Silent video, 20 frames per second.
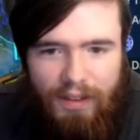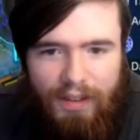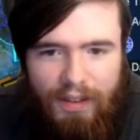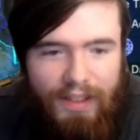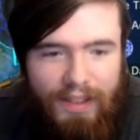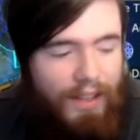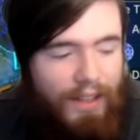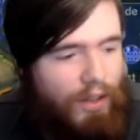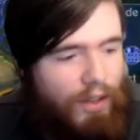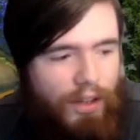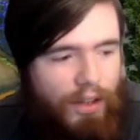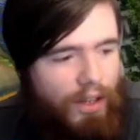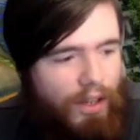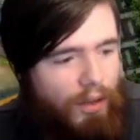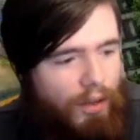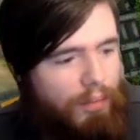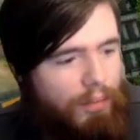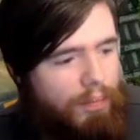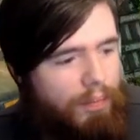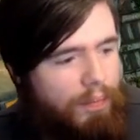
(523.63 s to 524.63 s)
Yeah, there you
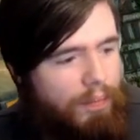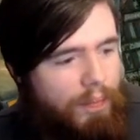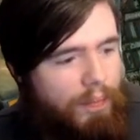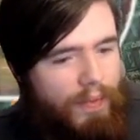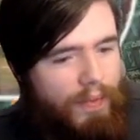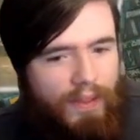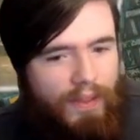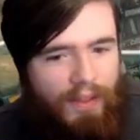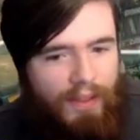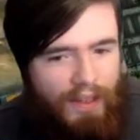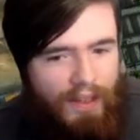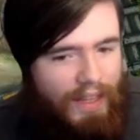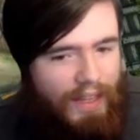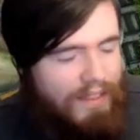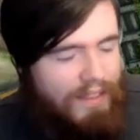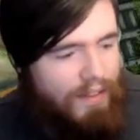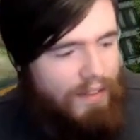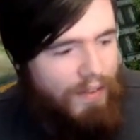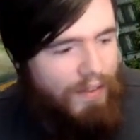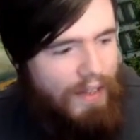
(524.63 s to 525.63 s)
go. Like,
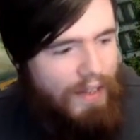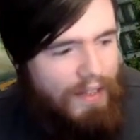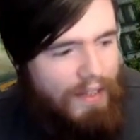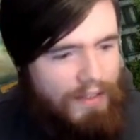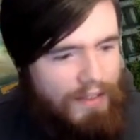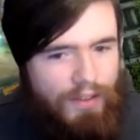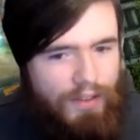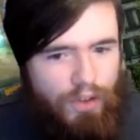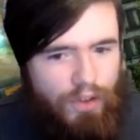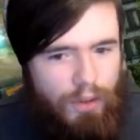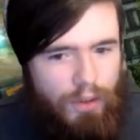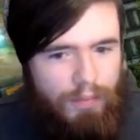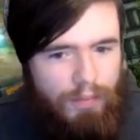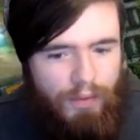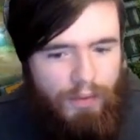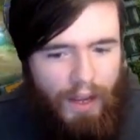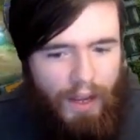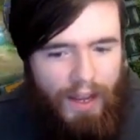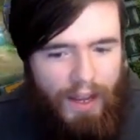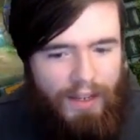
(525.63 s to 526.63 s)
that's the thing, instant scooped,
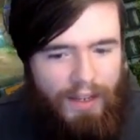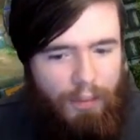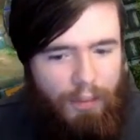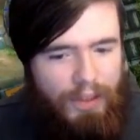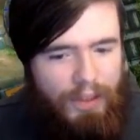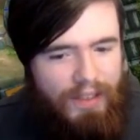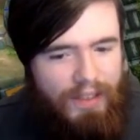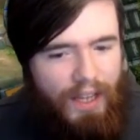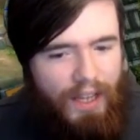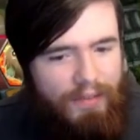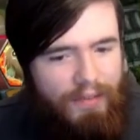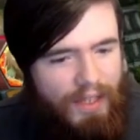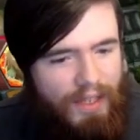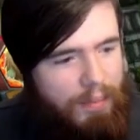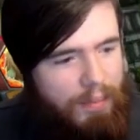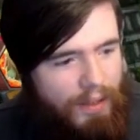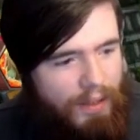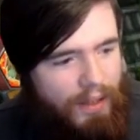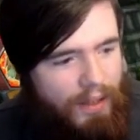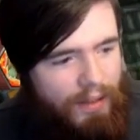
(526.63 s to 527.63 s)
and then we still have
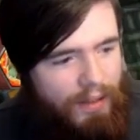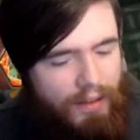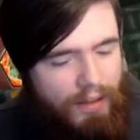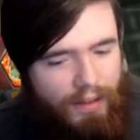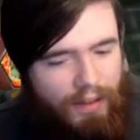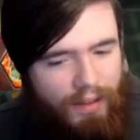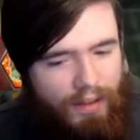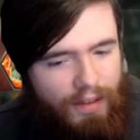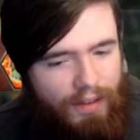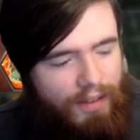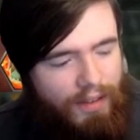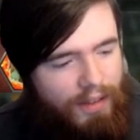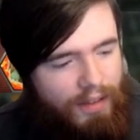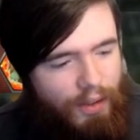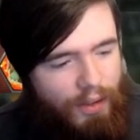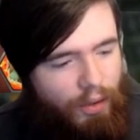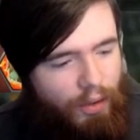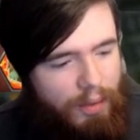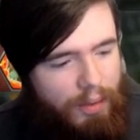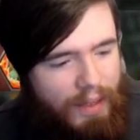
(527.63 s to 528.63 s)
DPE. You
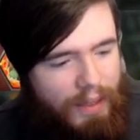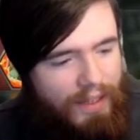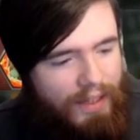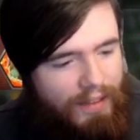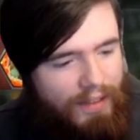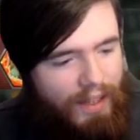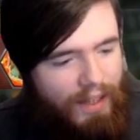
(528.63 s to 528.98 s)
know what I mean?